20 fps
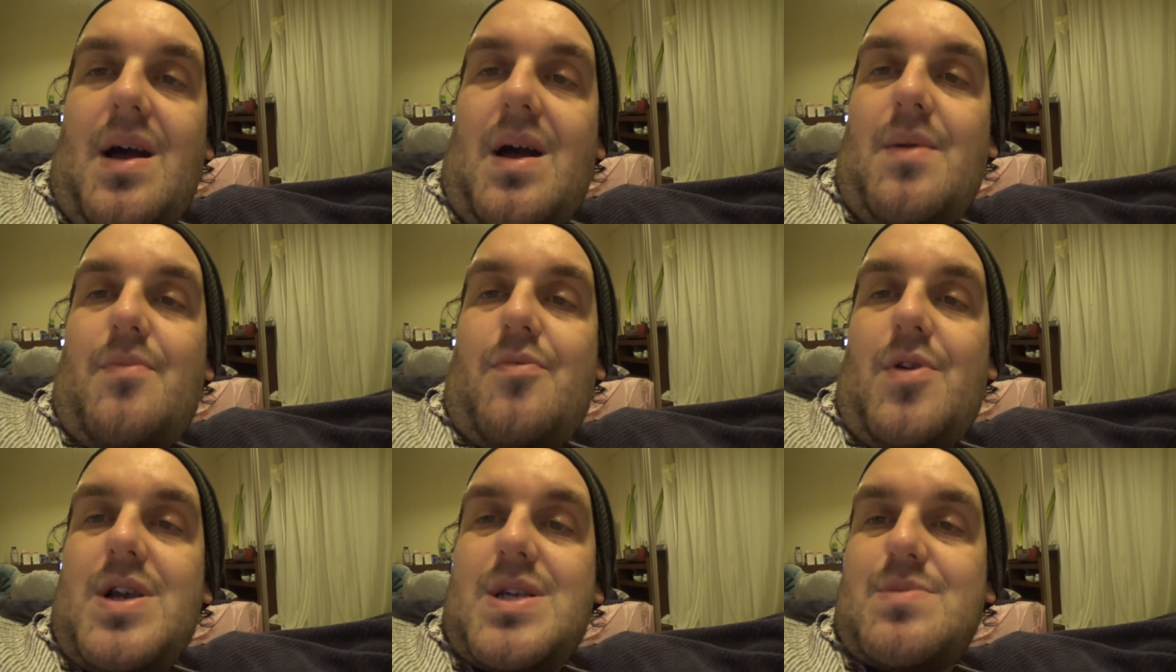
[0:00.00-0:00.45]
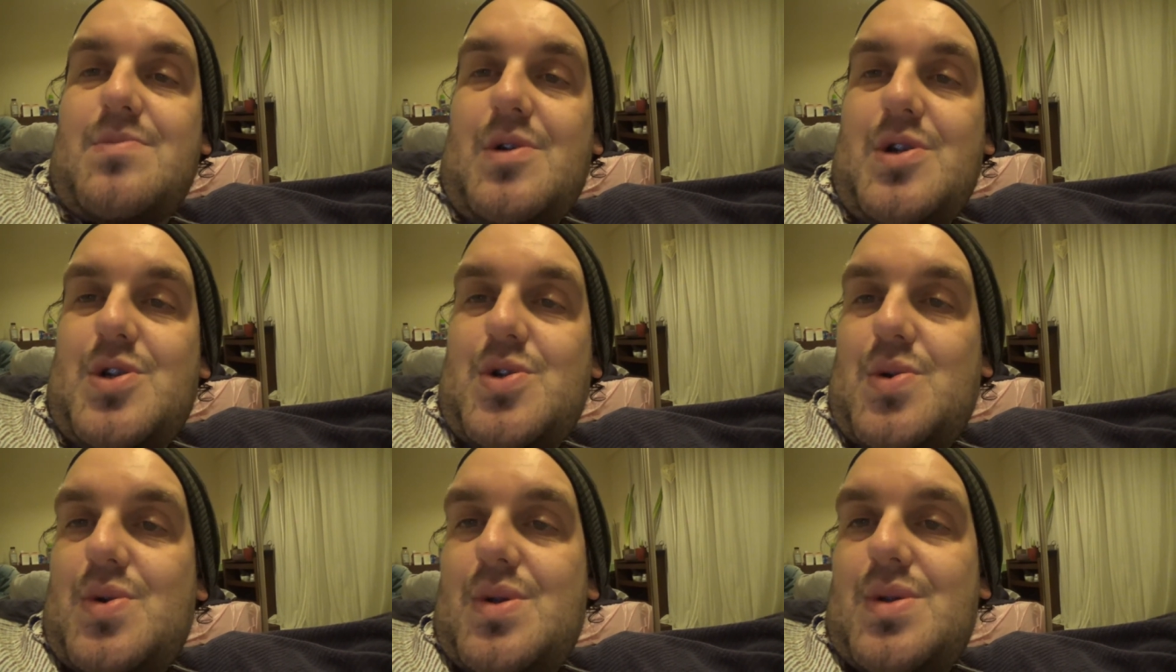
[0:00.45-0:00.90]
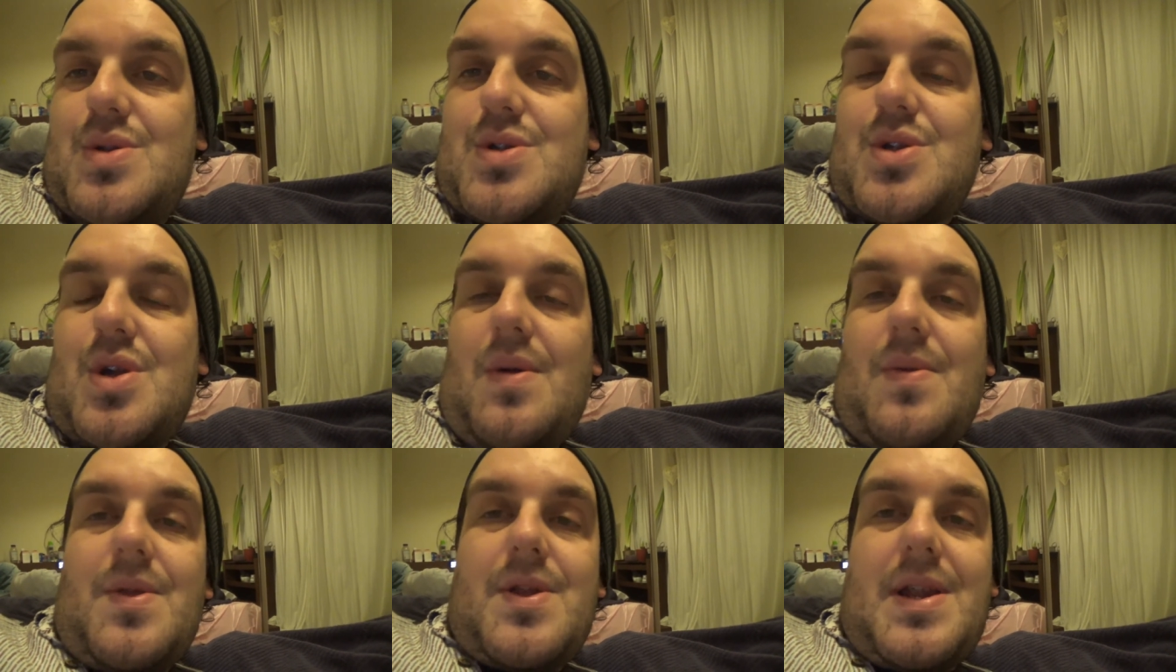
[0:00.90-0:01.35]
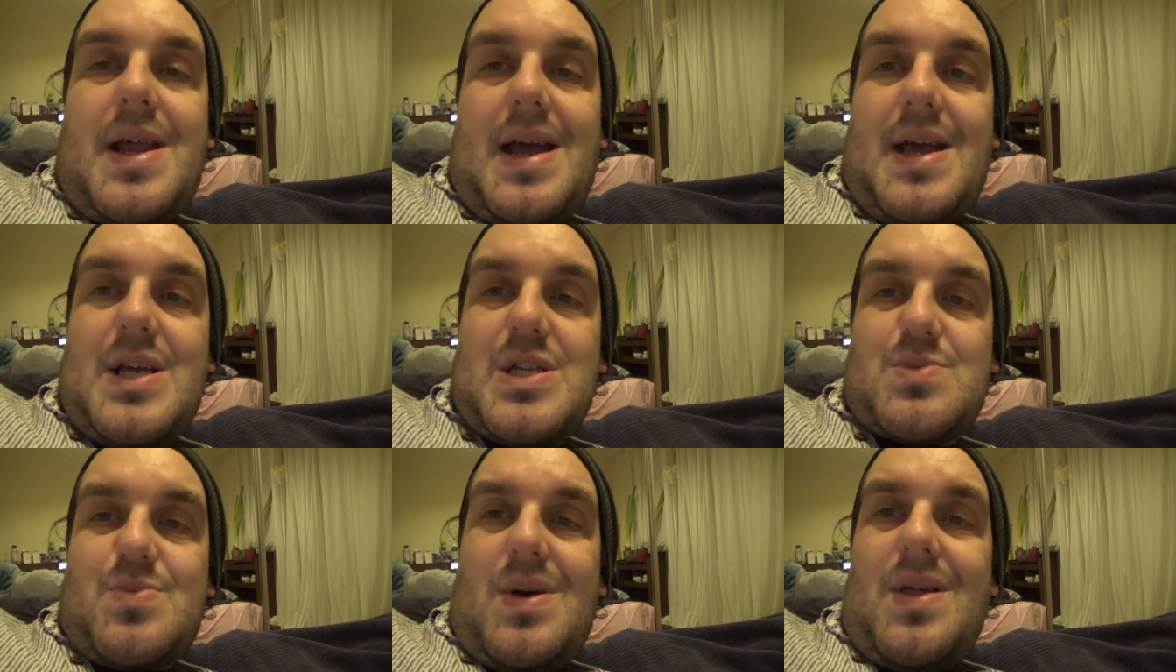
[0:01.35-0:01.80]
I brace my joints on the
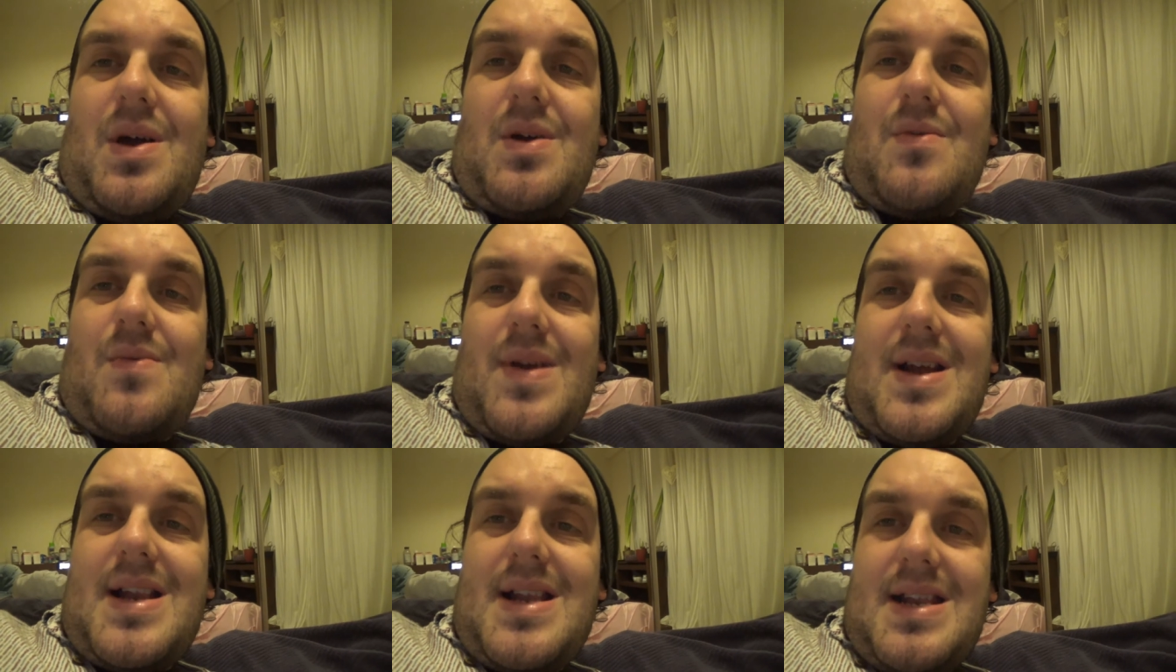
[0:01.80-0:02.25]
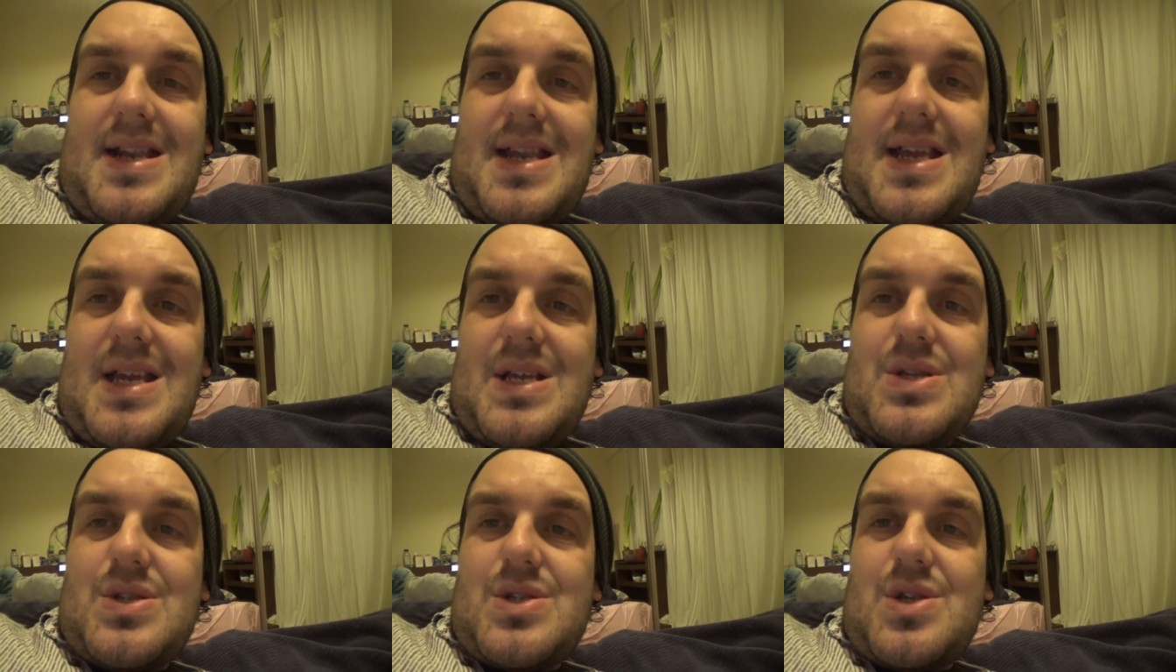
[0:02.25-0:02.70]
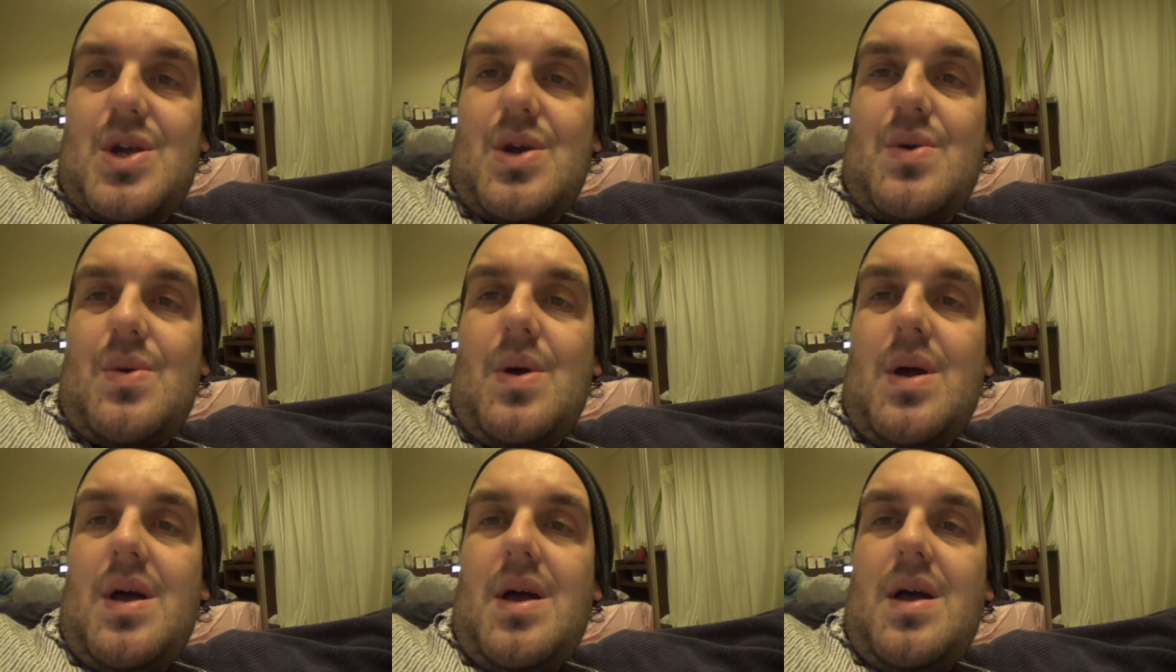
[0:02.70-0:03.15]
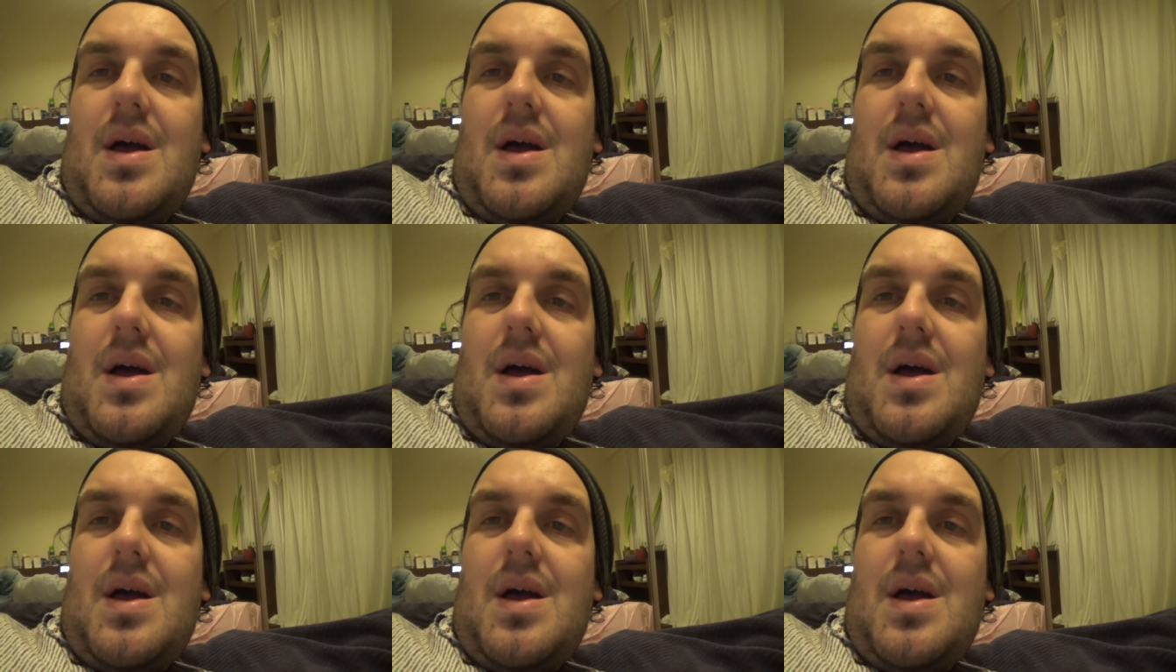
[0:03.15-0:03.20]
days when I really need to.